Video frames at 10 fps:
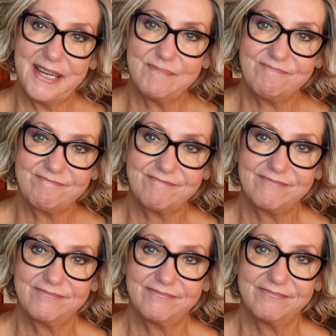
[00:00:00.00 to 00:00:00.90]
um,
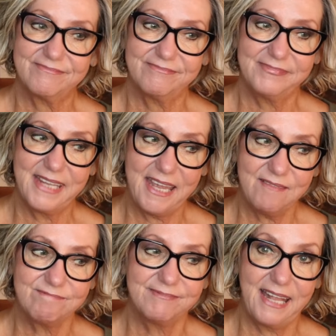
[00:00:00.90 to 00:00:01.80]

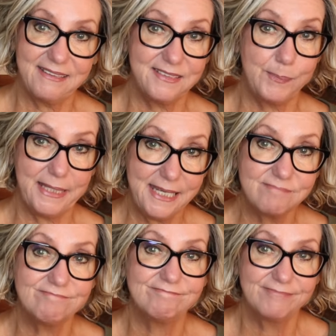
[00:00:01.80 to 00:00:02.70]
yeah, that's the
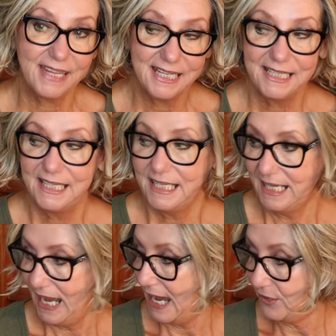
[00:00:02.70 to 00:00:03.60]
plan.
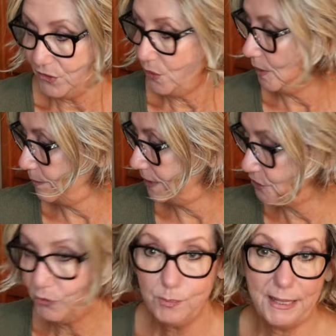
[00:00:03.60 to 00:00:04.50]
I don't know what I'm going to
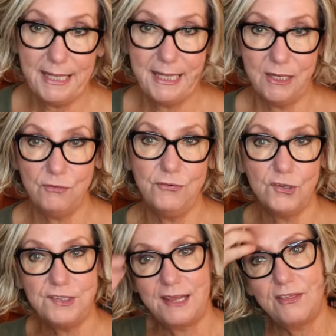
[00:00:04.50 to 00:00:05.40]
do with my hair.
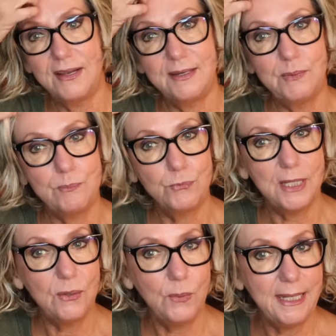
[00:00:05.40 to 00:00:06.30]
First I thought I would
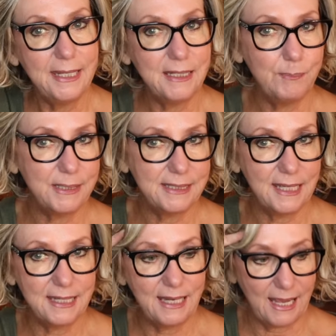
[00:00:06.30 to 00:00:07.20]
bring a wig, but
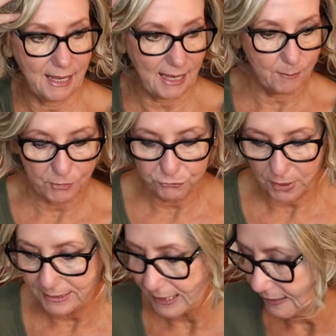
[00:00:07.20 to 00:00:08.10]
then I, I'm
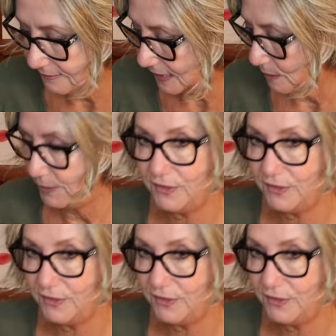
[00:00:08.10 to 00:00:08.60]
afraid that it's going to be